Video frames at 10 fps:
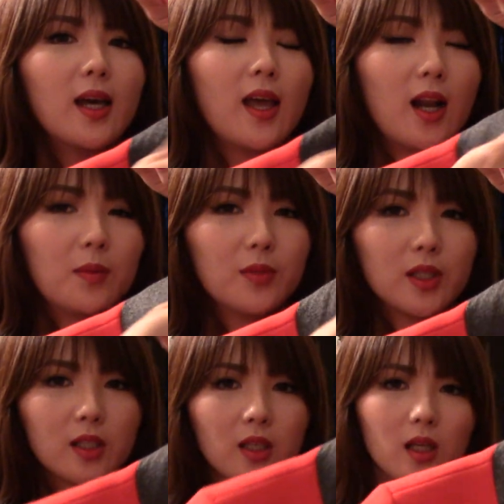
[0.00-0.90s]
And I'm
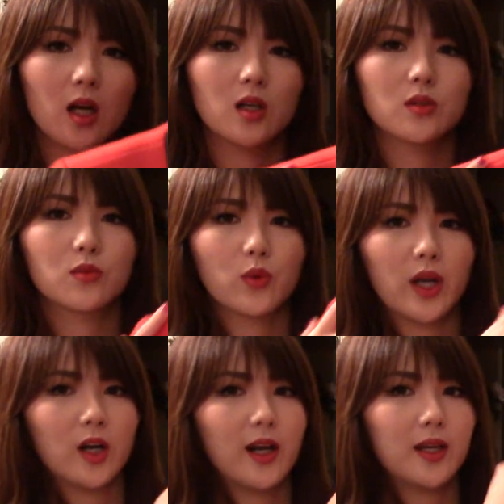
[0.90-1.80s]
thinking of
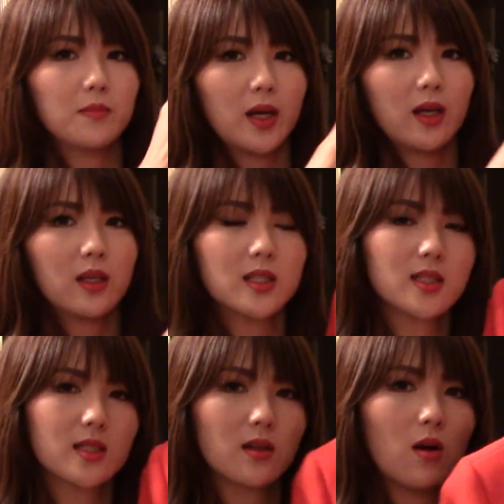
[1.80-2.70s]
wearing my
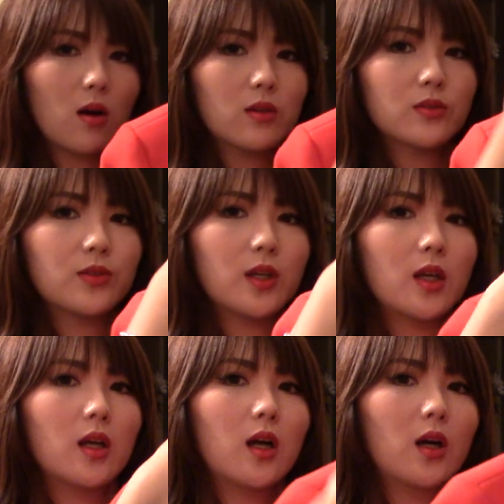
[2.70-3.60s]
scarf
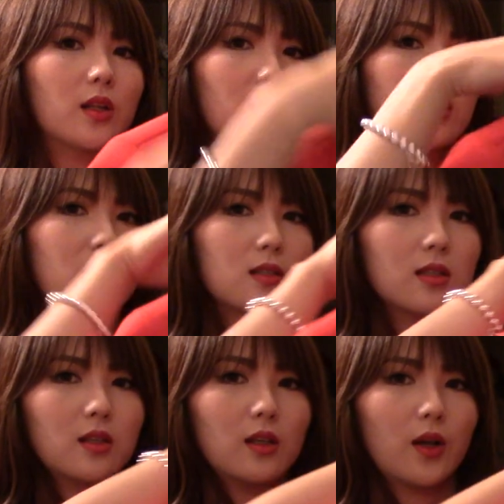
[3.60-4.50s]
on
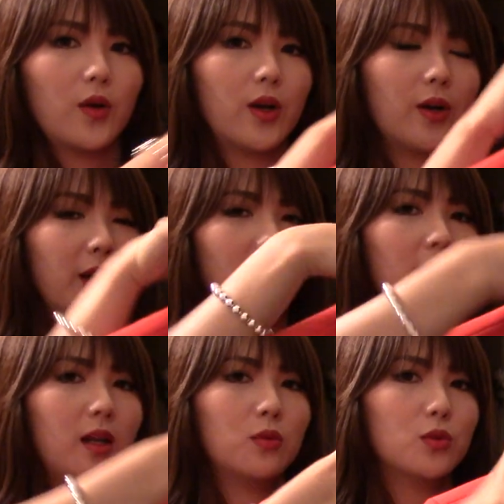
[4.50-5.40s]
this, you know, area,
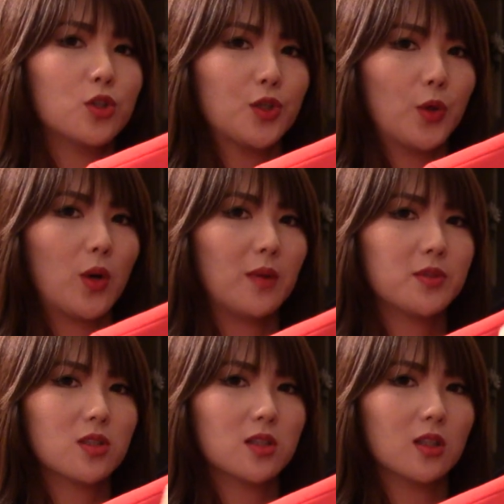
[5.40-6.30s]
and it will show up
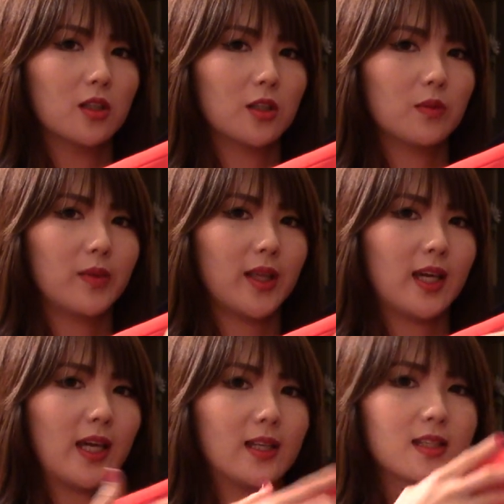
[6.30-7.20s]
just a little bit
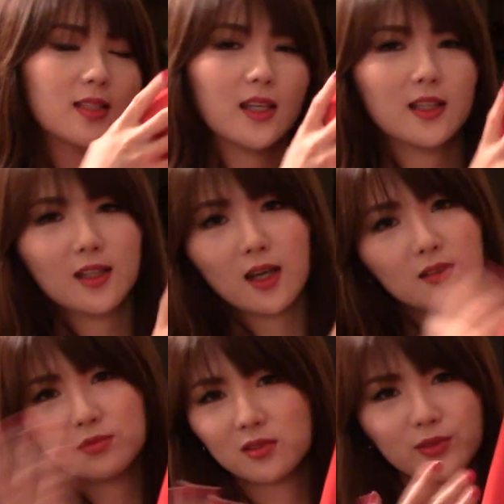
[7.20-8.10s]
hint, and
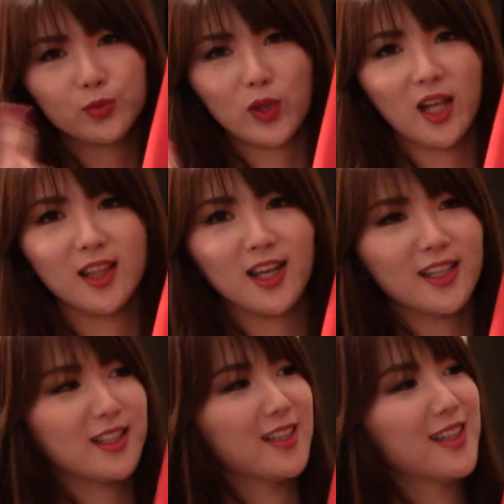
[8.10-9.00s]
that's what I
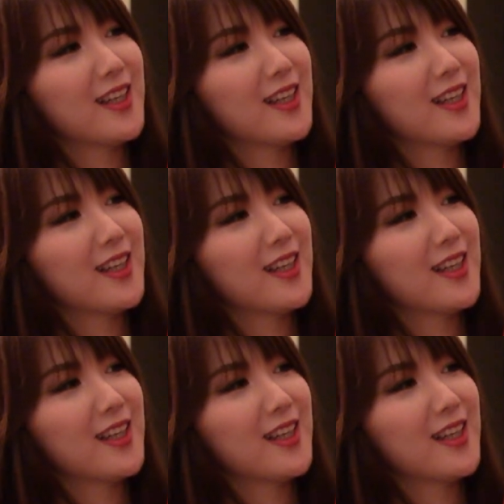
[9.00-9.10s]
like.